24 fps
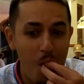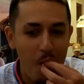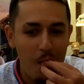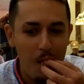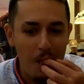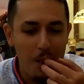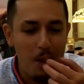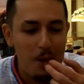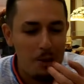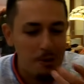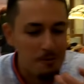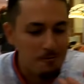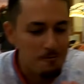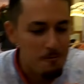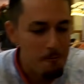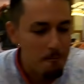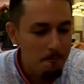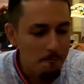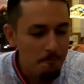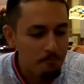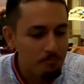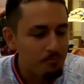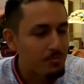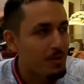oh my God.
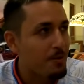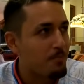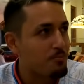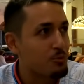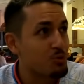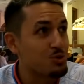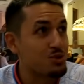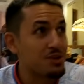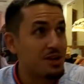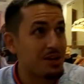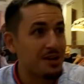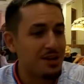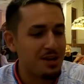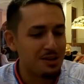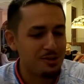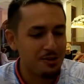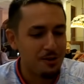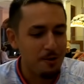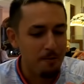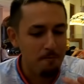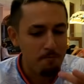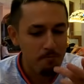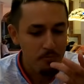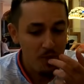Muchas
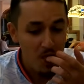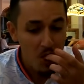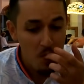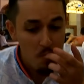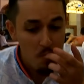gracias.